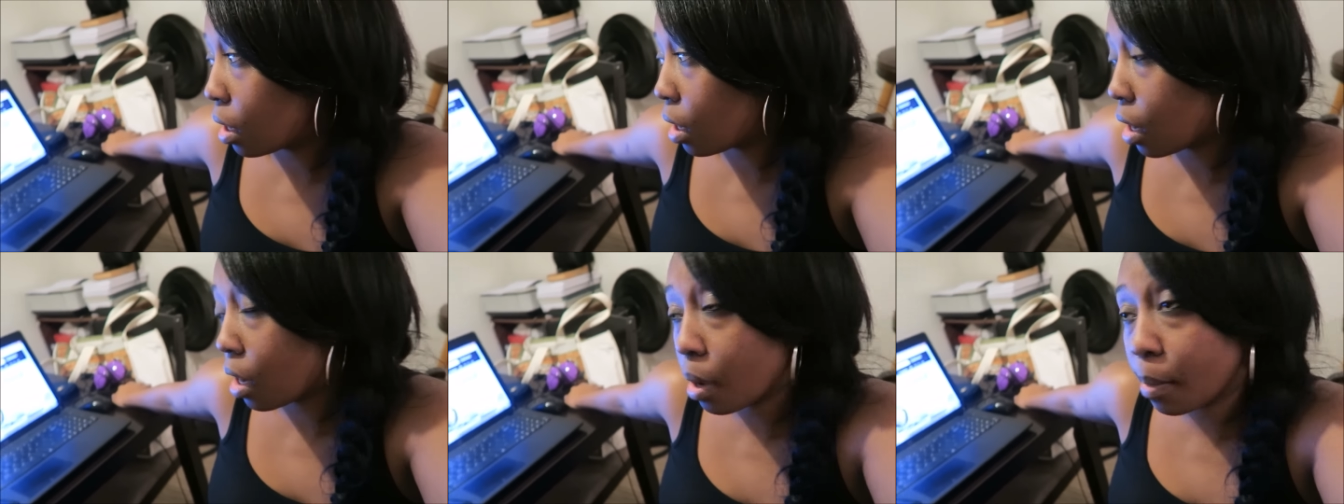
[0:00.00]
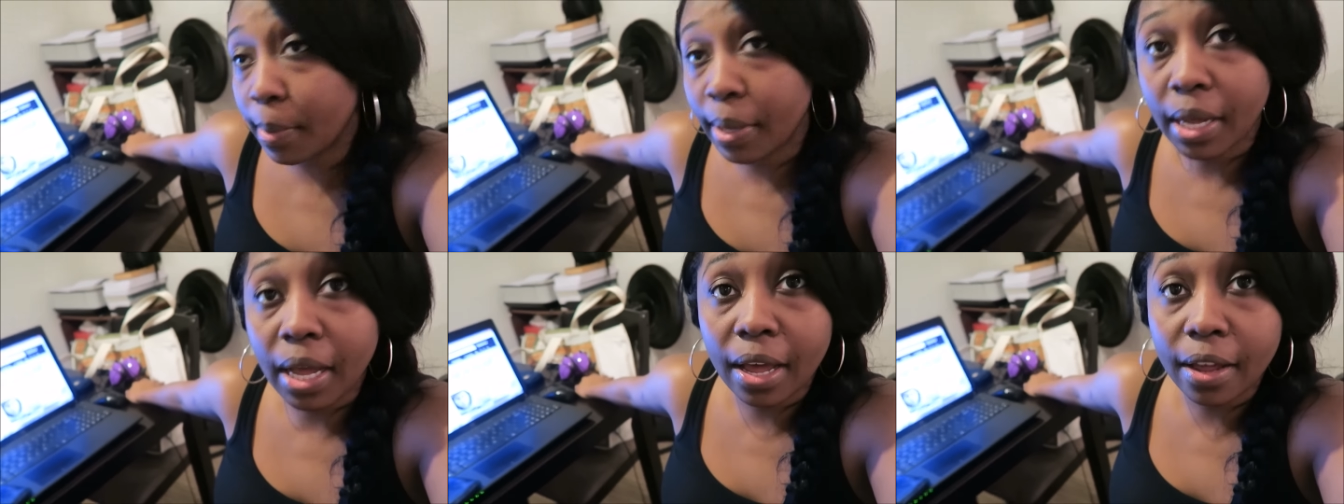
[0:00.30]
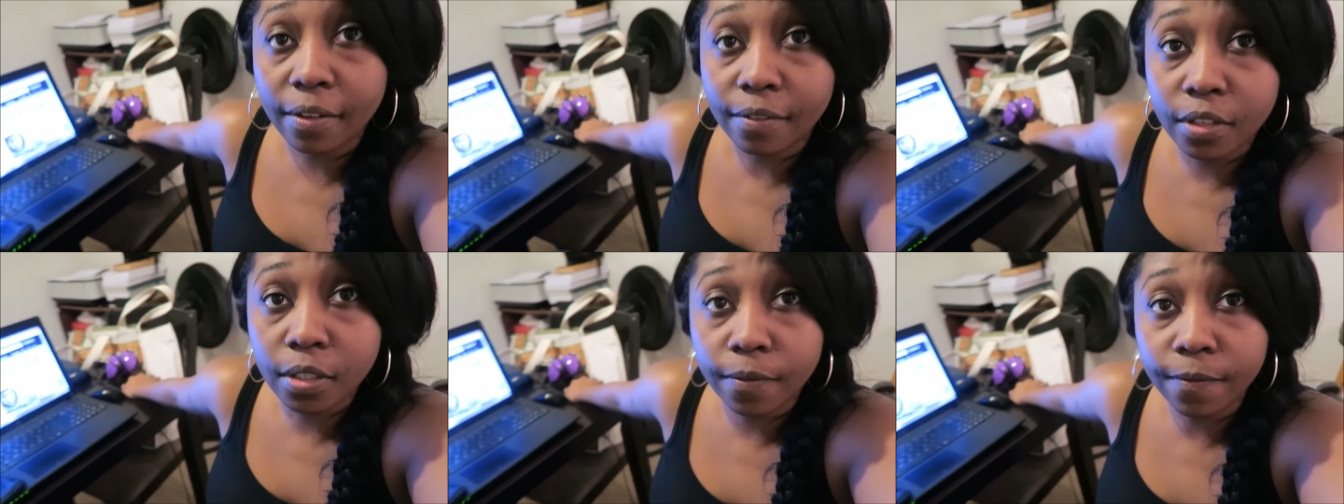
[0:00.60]
I
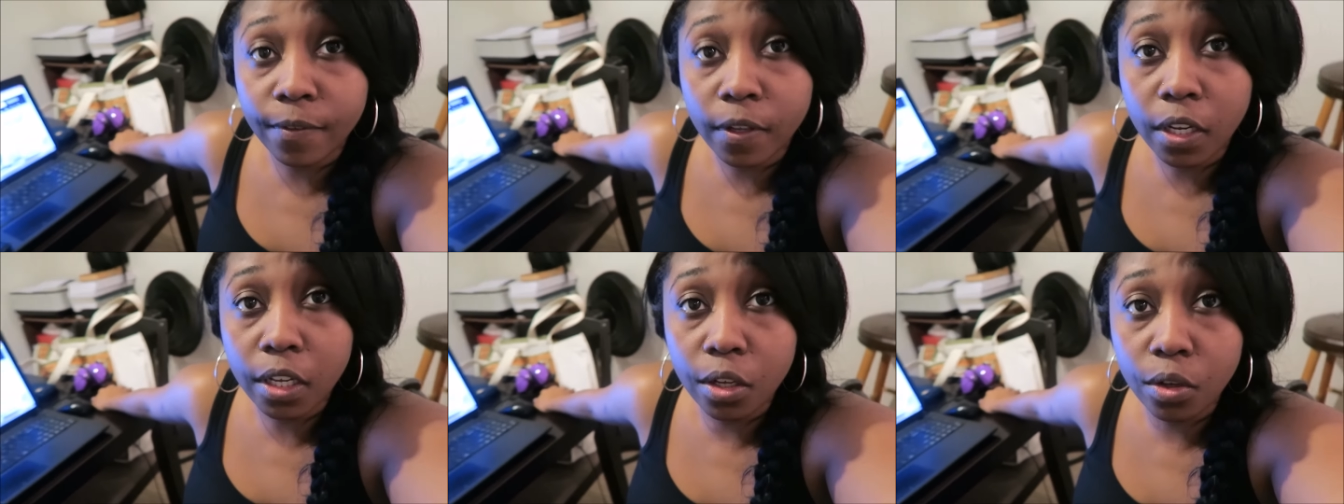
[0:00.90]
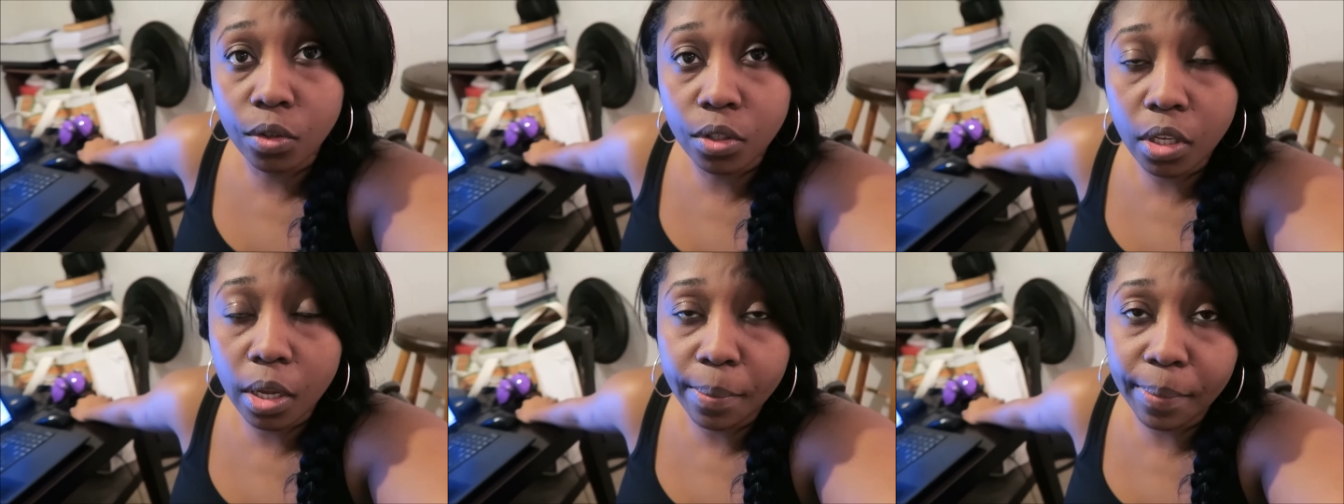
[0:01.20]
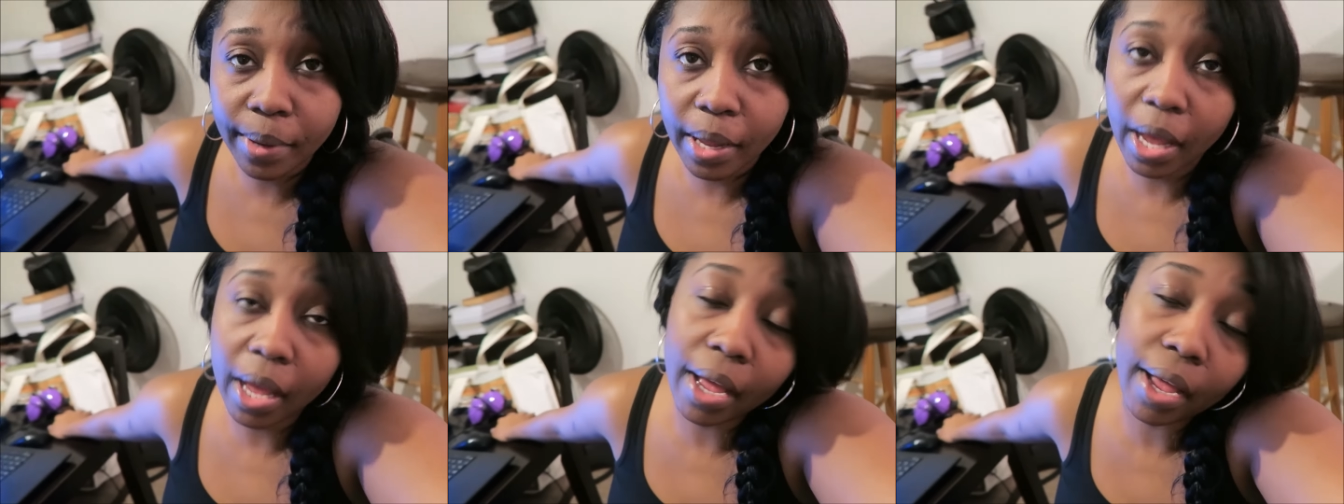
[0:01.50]
got some videos
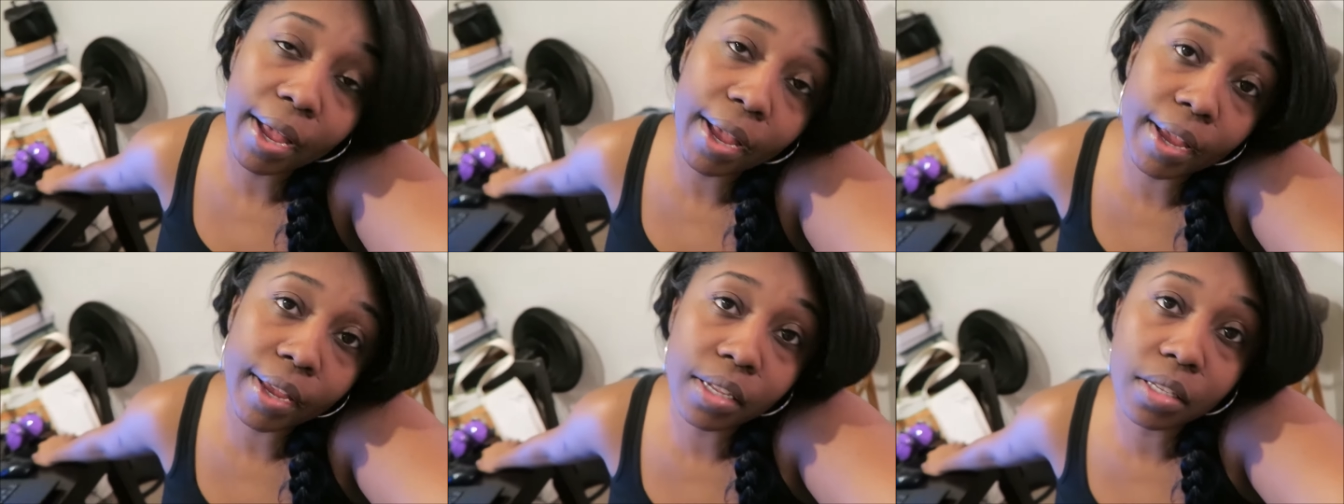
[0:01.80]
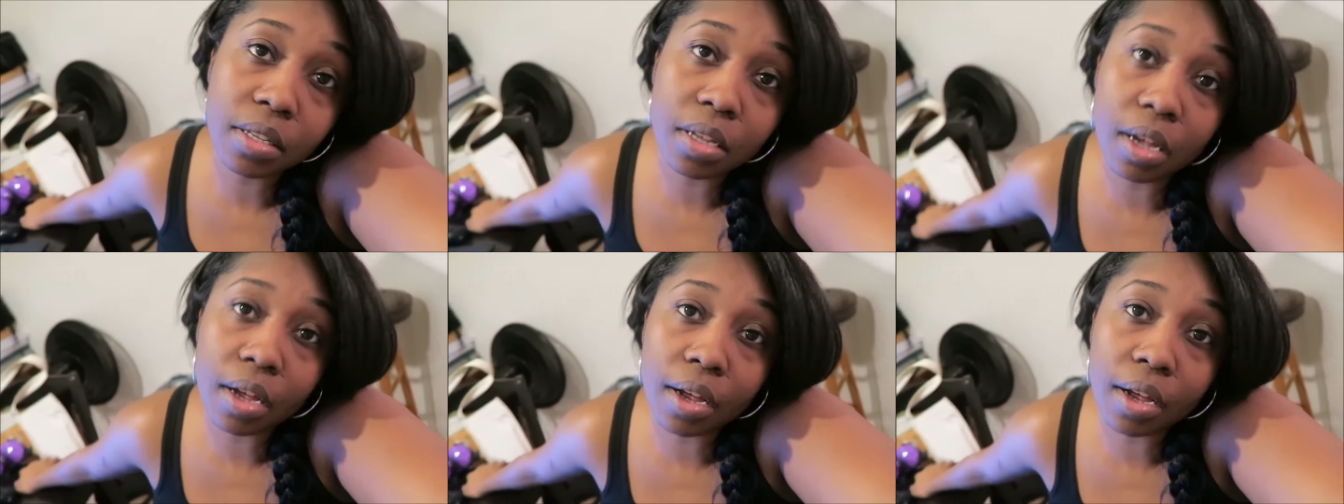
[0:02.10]
up, guys.